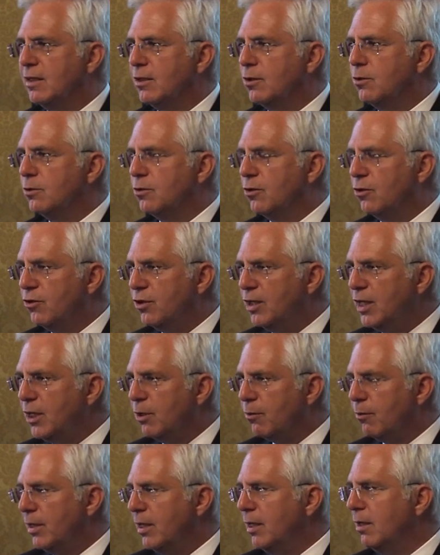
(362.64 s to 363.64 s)
a good
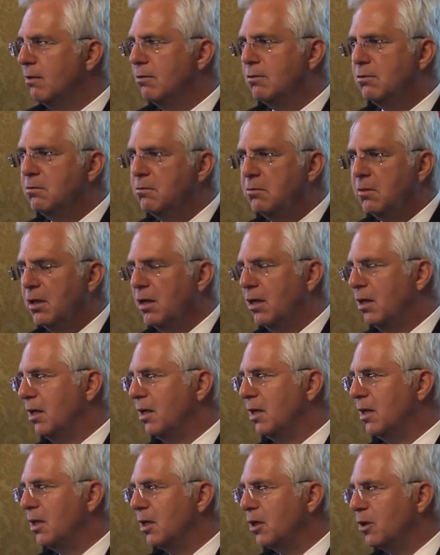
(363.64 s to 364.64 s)
theory,
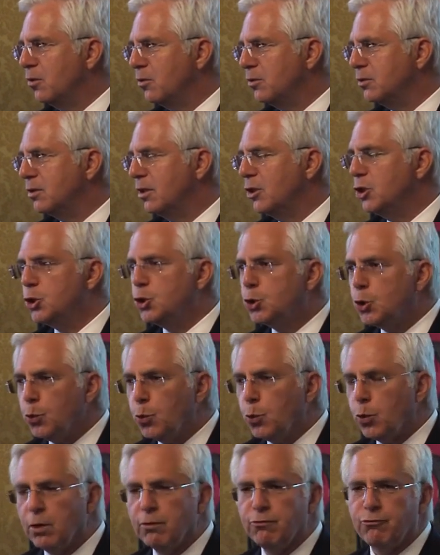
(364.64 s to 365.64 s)
a good
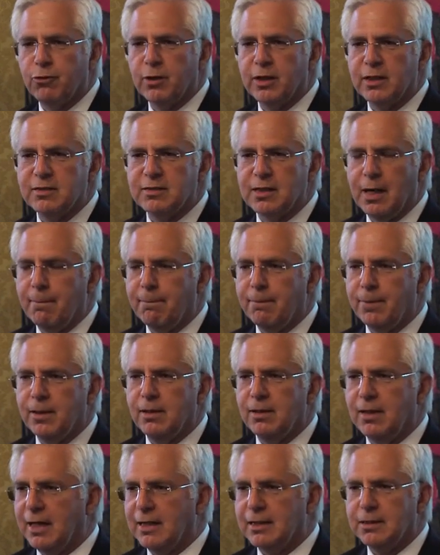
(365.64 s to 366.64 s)
tool, for example,
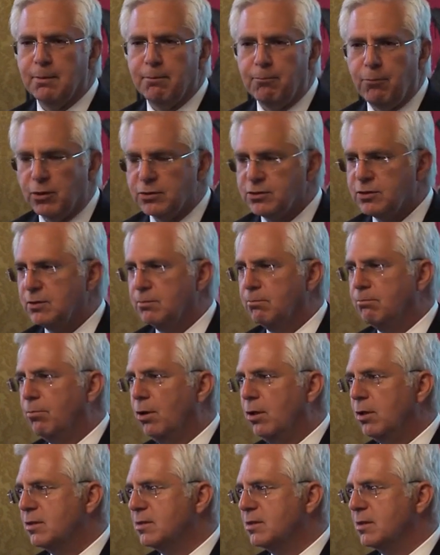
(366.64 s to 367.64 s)
like the Boston
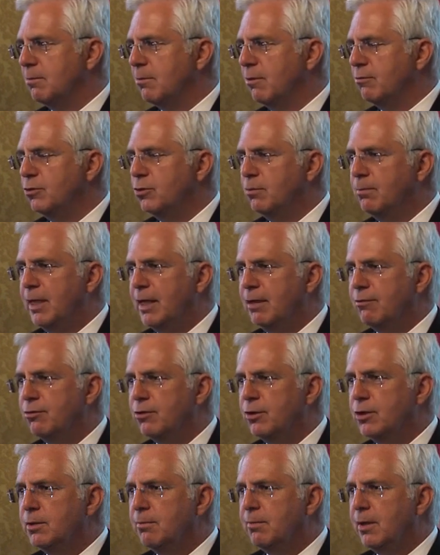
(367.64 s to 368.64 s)
box, some of you may have
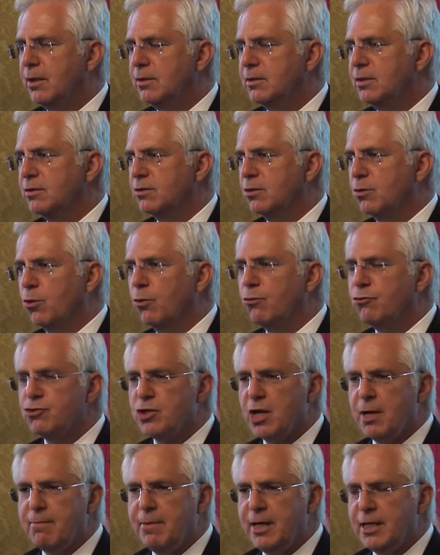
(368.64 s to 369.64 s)
heard about this, growth
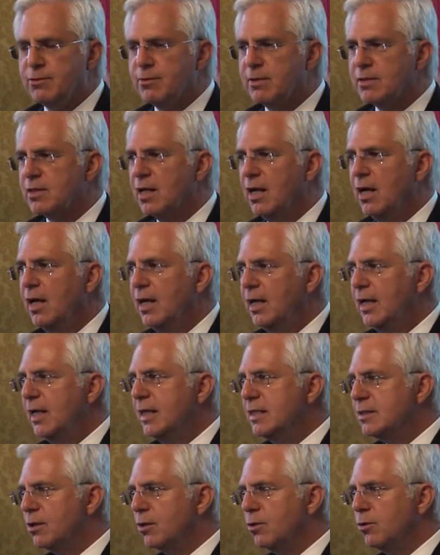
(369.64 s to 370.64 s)
share matrix,
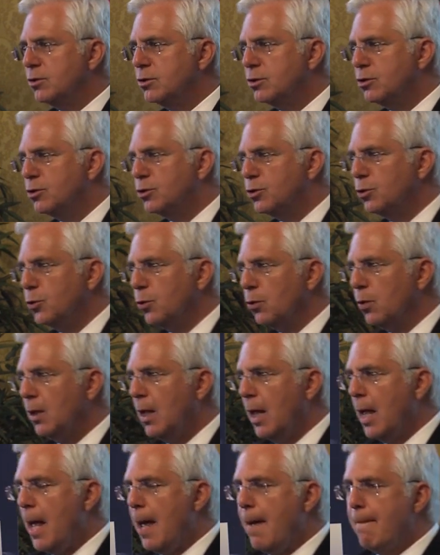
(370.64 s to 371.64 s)
is a good tool,
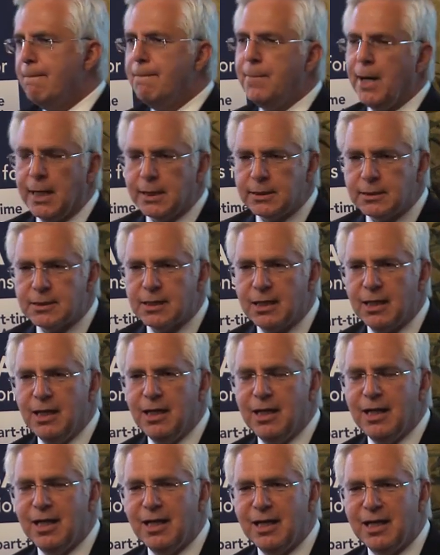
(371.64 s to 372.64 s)
but
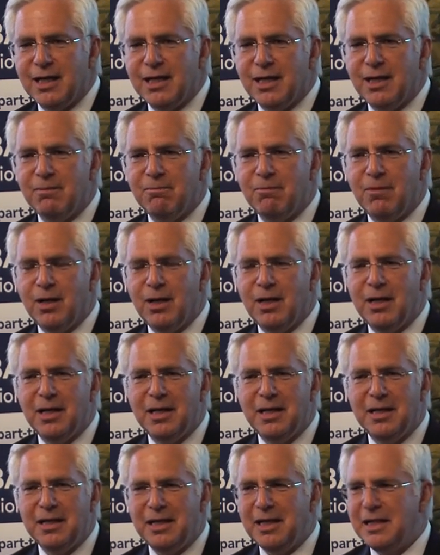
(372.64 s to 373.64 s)

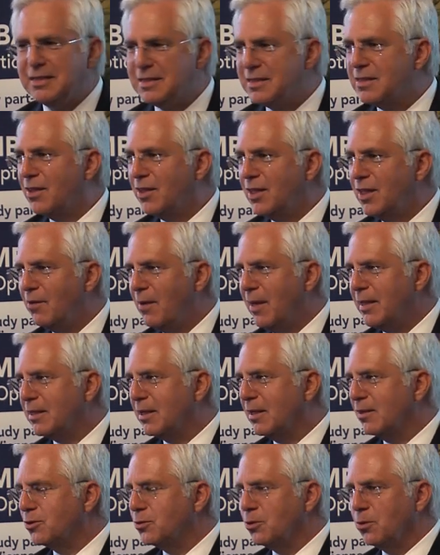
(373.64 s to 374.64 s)
it is a
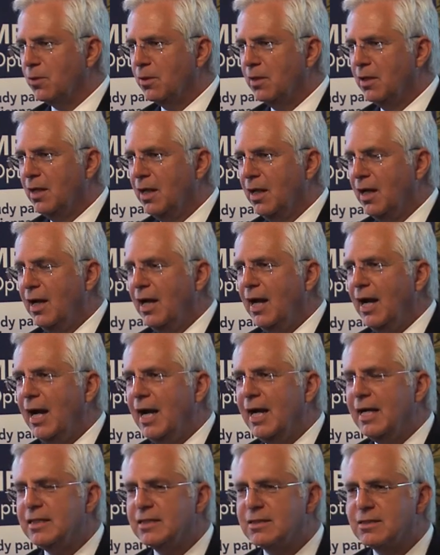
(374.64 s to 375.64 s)
theoretical tool.
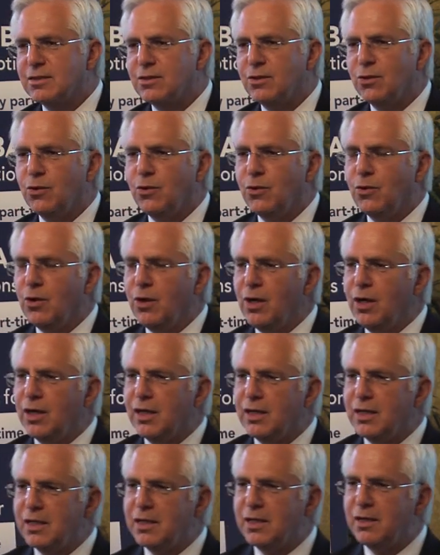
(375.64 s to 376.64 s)
And
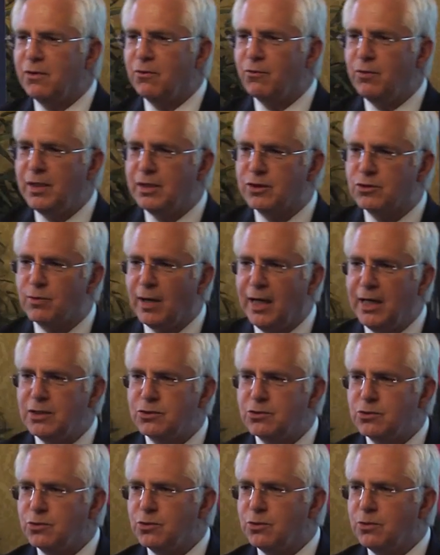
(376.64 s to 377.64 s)
so we try
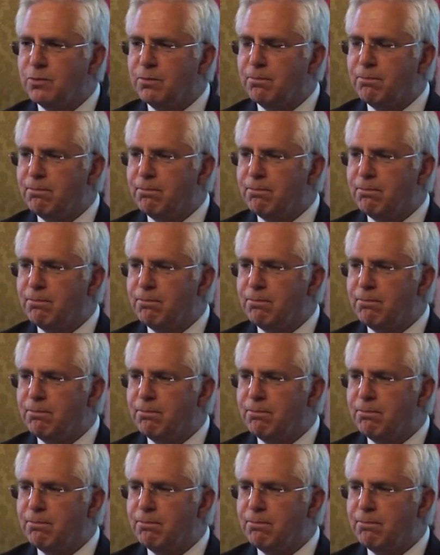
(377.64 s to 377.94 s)
to